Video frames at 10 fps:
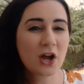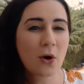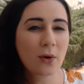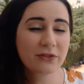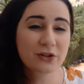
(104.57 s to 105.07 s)

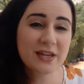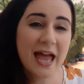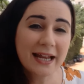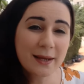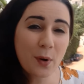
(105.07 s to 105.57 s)
or if there's
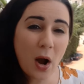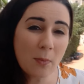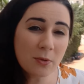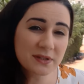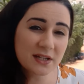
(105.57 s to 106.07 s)
any
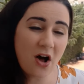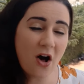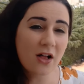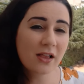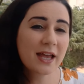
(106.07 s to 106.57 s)
problems at
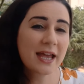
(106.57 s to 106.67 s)
all,